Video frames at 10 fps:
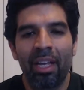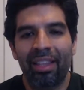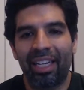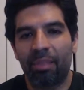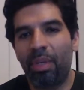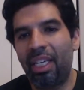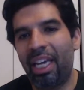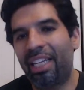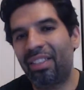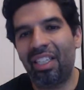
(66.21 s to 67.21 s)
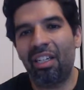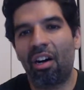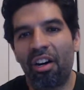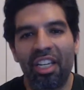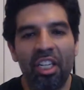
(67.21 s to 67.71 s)
That's
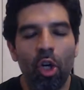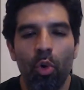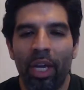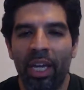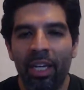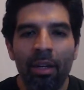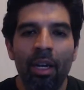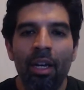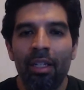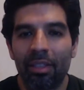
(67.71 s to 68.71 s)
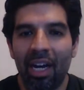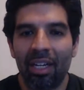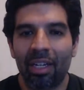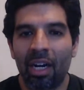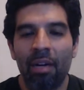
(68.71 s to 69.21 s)

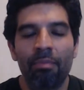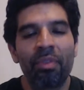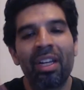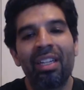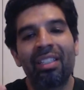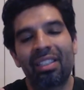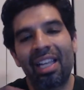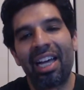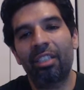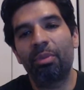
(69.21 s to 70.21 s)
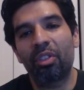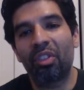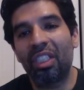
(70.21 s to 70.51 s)
patreon.com/Mr.